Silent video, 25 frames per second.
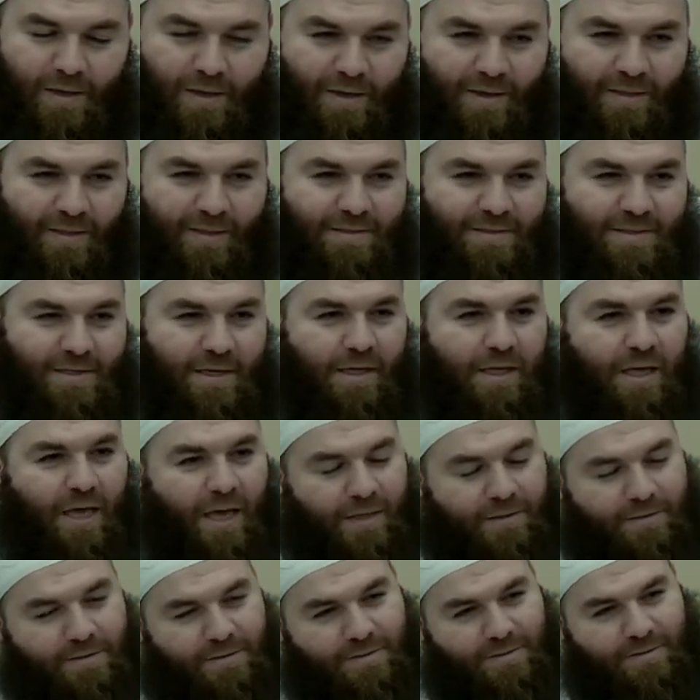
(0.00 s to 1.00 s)
And they say,
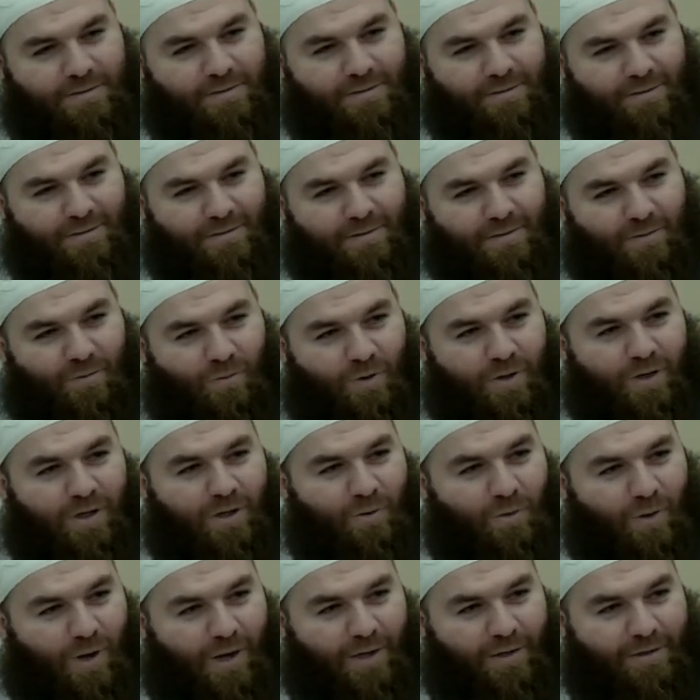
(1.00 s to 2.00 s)
yes. What do
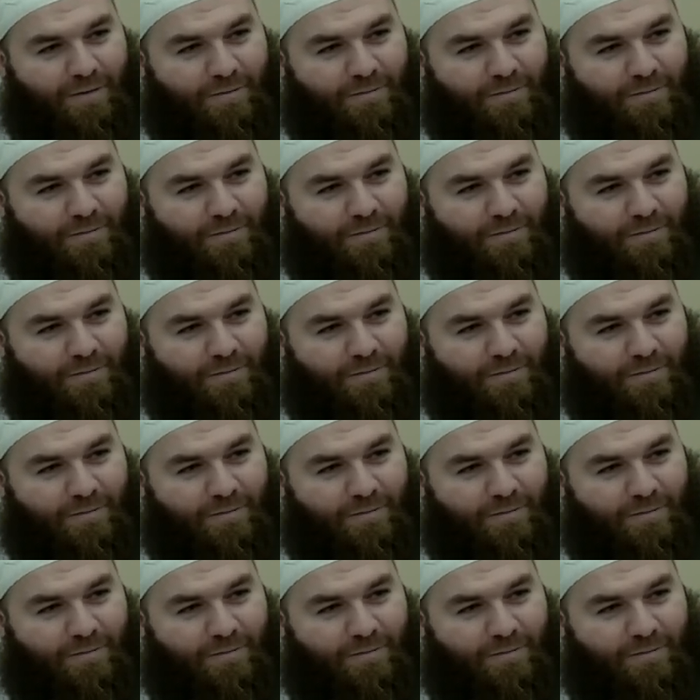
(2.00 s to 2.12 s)
you want?